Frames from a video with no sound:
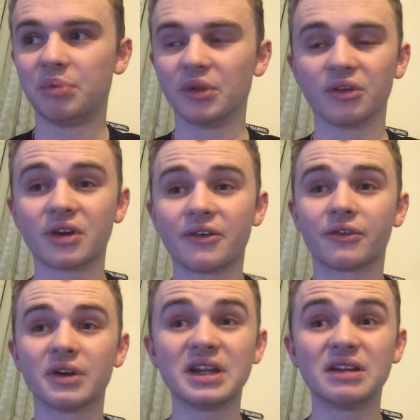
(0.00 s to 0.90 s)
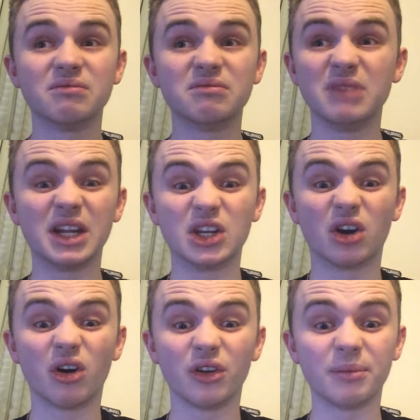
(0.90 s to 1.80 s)
But the referee
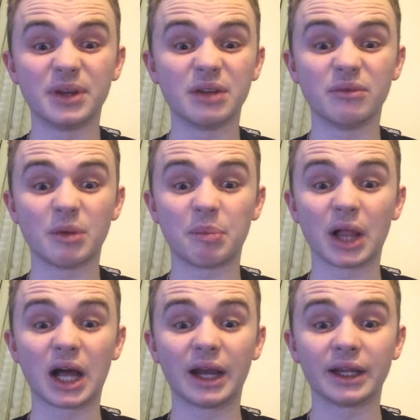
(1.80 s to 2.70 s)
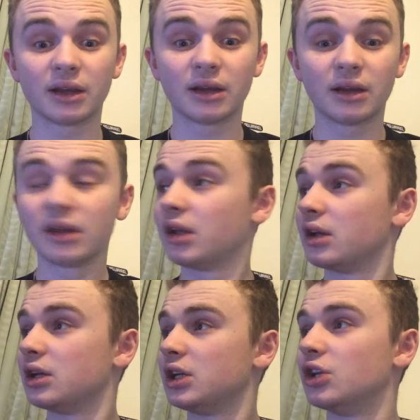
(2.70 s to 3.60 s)
ignored him and didn't reply.
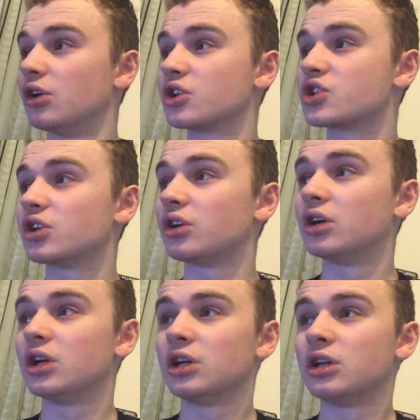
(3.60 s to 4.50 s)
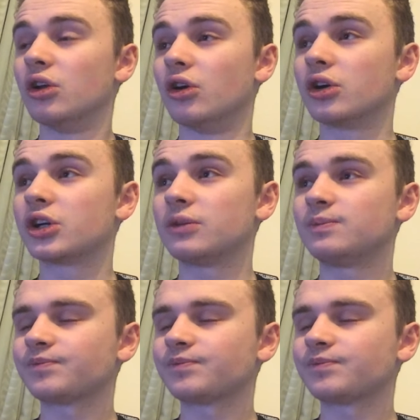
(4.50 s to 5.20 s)
You know, so, look,